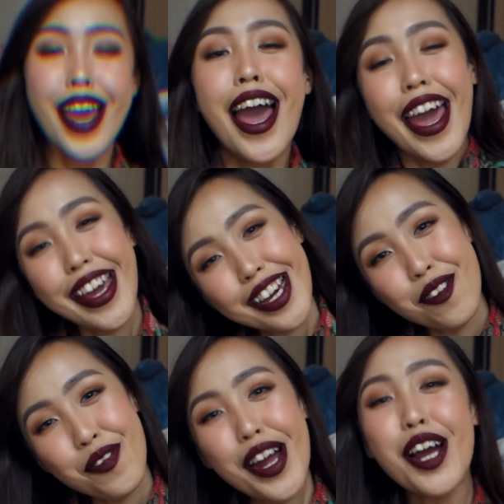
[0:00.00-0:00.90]
Hey
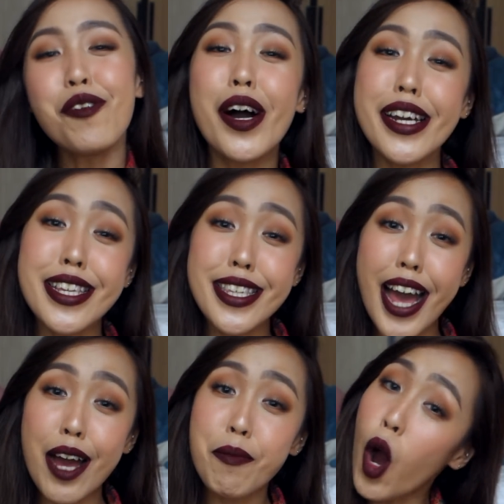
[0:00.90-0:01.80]
girlfriend, what is
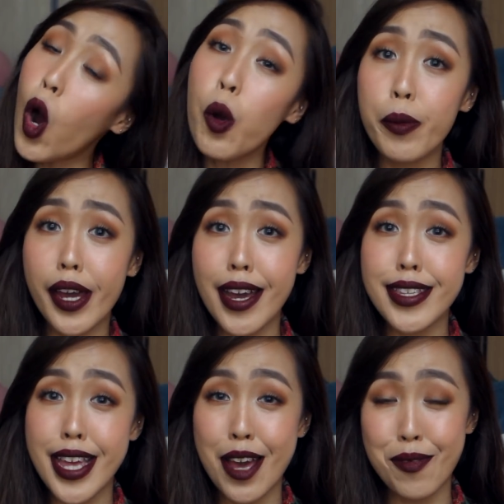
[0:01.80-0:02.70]
up? I hope you
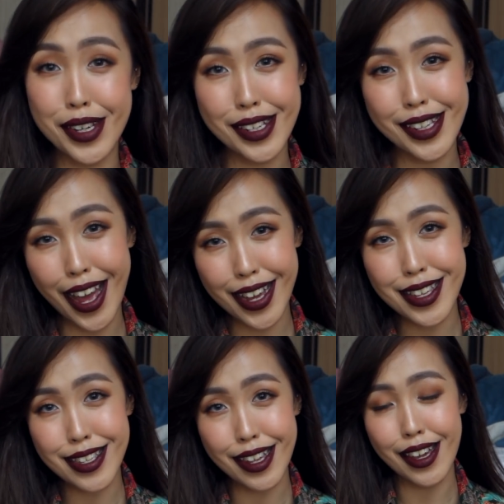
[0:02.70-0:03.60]
guys are having a
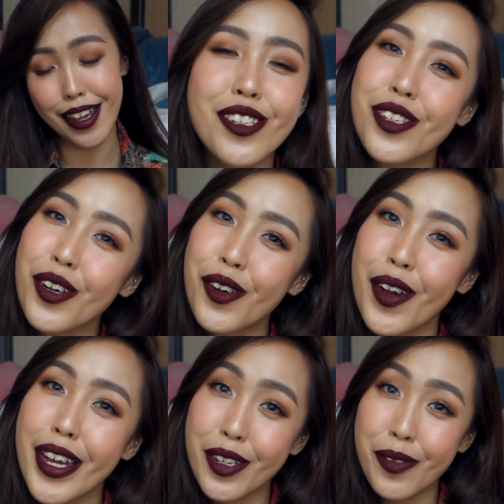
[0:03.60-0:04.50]
nice day. So
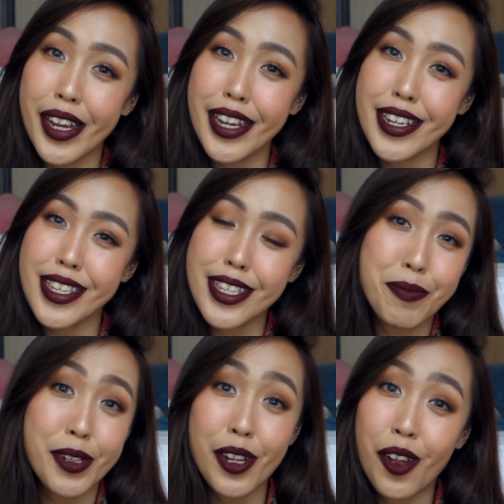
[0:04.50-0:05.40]
anyways, it's
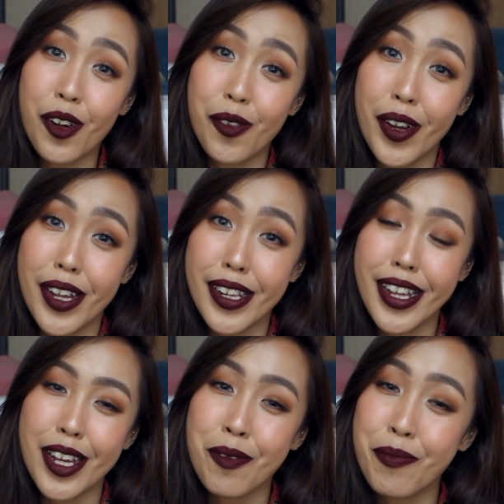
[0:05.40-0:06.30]
been a long one
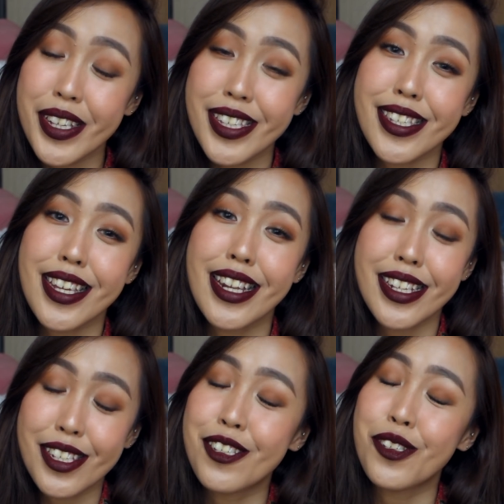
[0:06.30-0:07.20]
and I miss
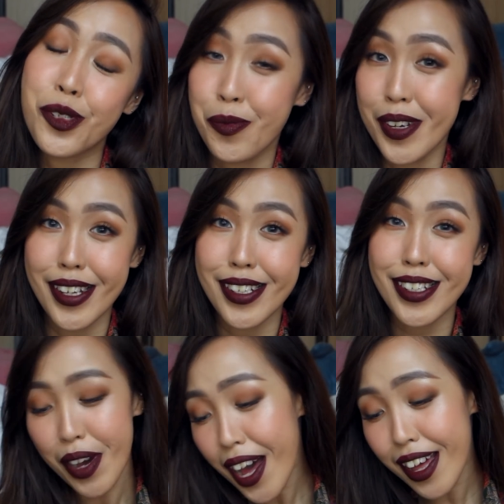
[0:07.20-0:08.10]
this so
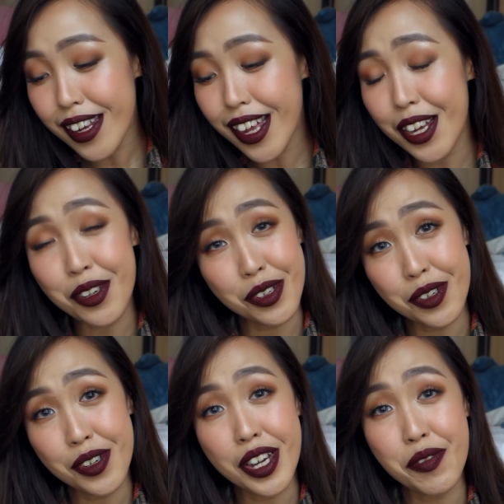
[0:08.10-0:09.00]
much. But I don't
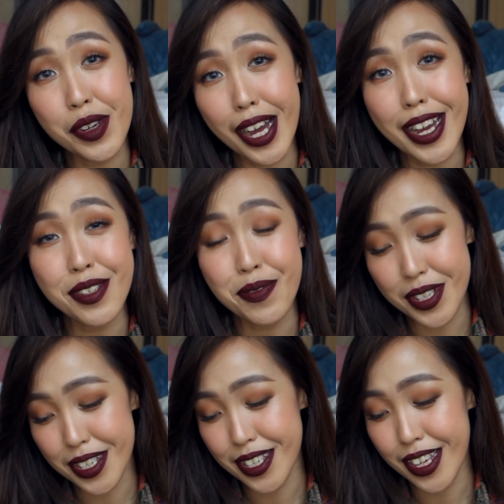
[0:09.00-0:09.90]
know if you guys feel
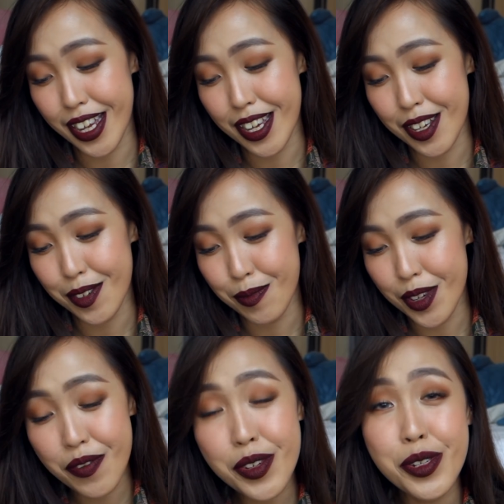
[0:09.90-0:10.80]
the same.
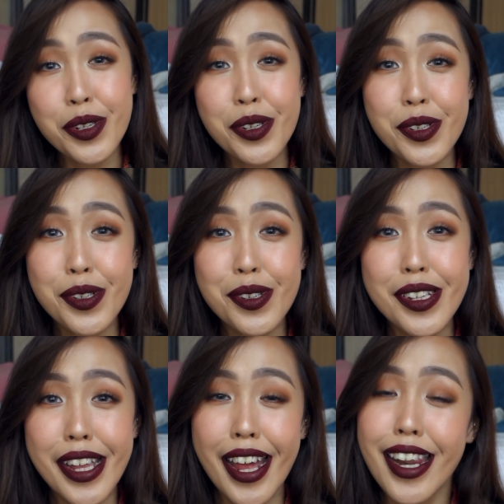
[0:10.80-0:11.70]
If you do,
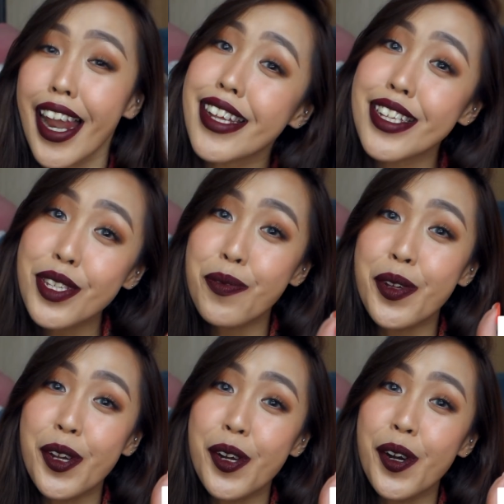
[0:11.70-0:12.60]
then like this
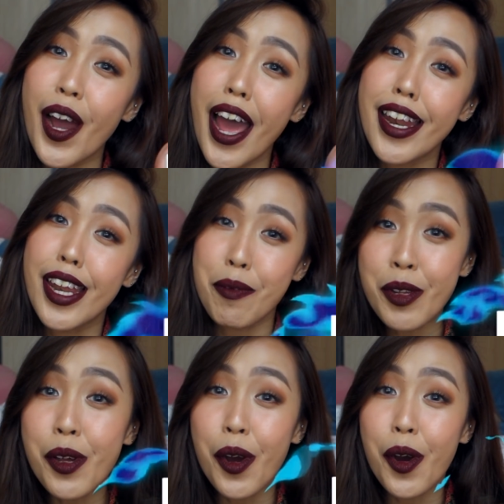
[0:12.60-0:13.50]
video and let
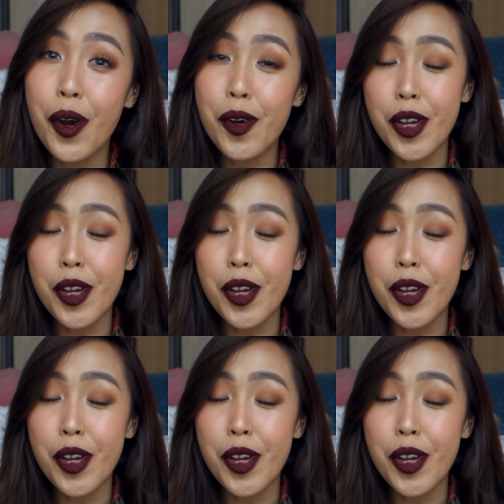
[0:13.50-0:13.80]
me know.